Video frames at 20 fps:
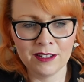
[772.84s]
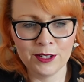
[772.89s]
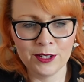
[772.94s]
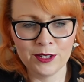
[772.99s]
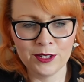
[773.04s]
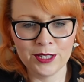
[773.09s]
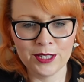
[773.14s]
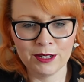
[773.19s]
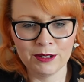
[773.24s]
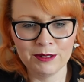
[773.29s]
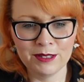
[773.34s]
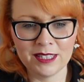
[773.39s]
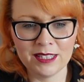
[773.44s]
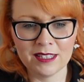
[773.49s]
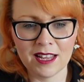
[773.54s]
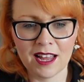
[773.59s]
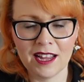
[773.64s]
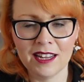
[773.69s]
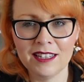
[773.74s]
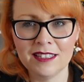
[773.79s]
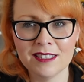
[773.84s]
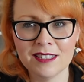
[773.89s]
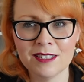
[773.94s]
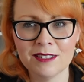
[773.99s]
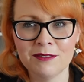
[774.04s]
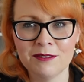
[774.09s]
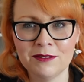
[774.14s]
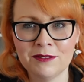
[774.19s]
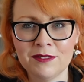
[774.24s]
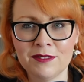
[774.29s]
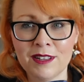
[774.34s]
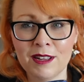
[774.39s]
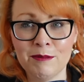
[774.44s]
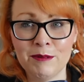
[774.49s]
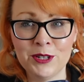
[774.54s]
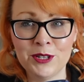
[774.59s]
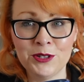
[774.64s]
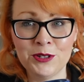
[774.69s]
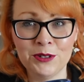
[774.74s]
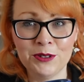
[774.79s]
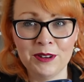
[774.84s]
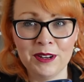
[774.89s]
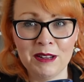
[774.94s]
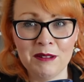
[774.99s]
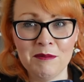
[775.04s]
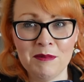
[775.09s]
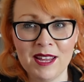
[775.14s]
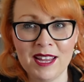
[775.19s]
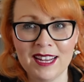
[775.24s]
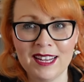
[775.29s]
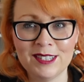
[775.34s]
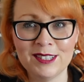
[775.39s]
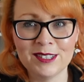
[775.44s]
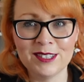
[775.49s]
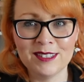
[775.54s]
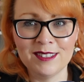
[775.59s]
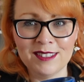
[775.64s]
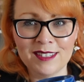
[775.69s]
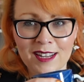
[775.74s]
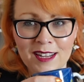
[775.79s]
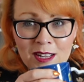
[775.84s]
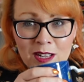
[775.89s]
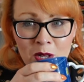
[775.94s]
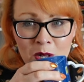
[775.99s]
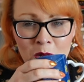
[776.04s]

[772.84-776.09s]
shows signs of a maturing me, doesn't it?